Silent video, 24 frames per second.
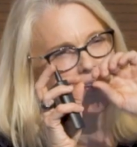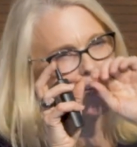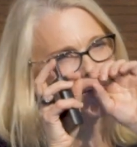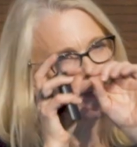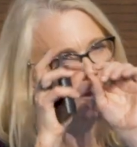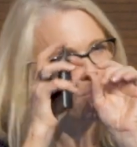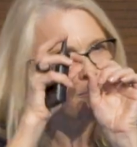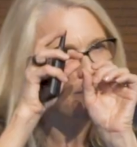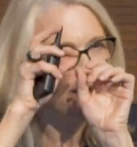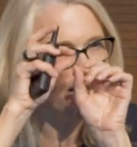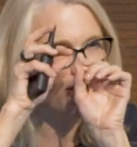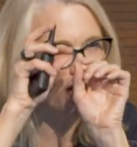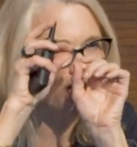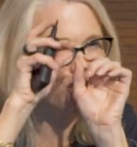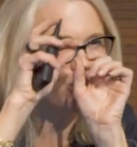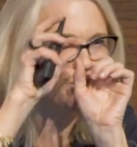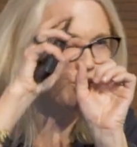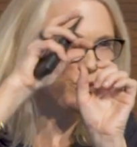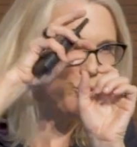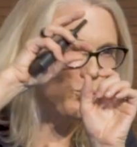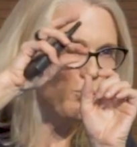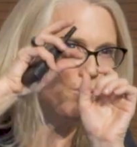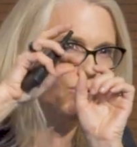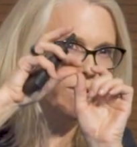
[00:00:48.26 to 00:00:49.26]
Ways of thinking
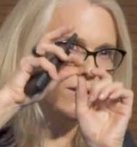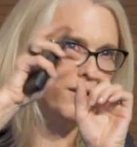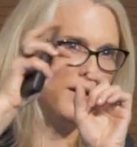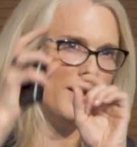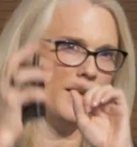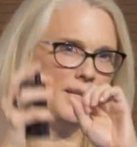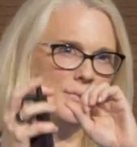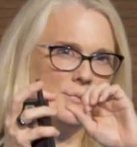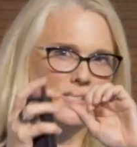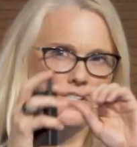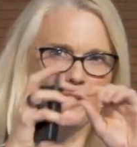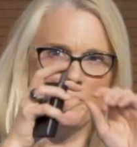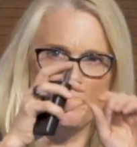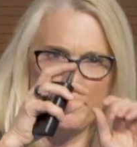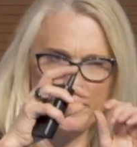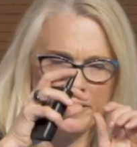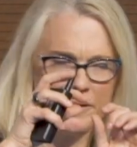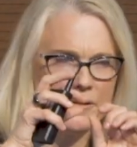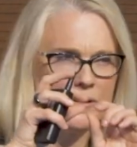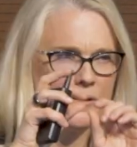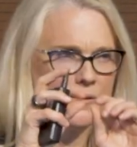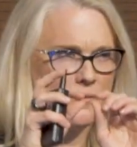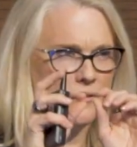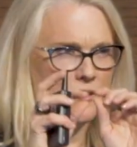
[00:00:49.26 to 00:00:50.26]
about problems take hundreds
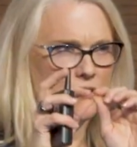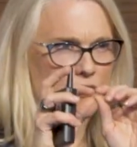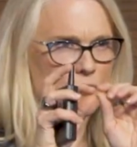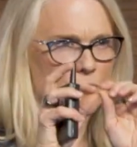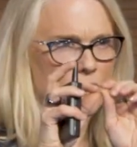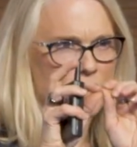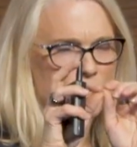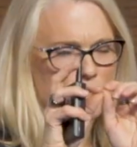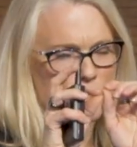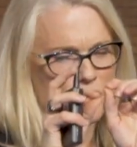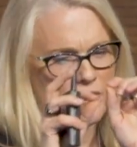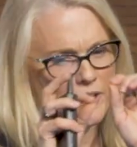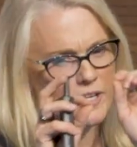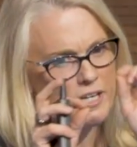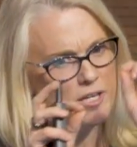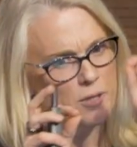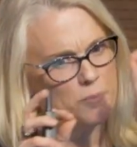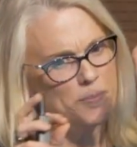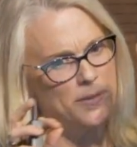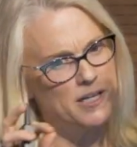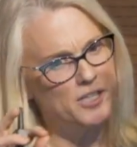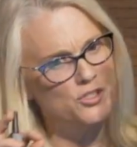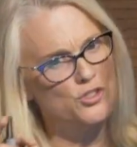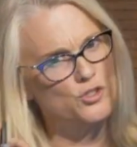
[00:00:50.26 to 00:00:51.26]
of years before they
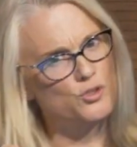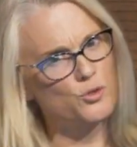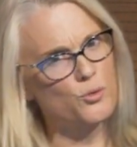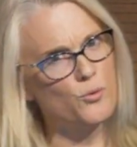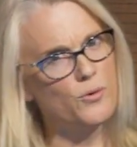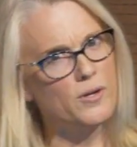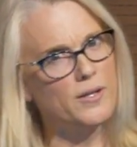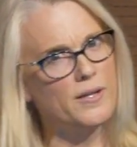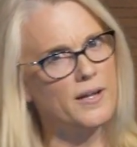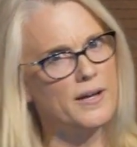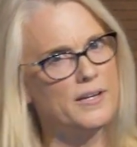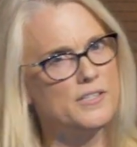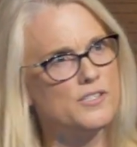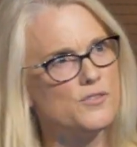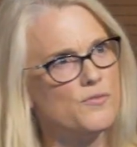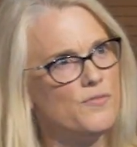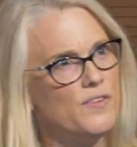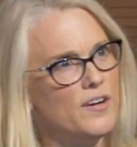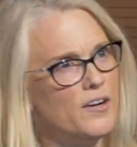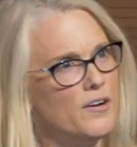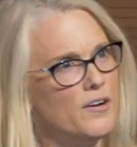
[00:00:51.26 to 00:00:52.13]
find application.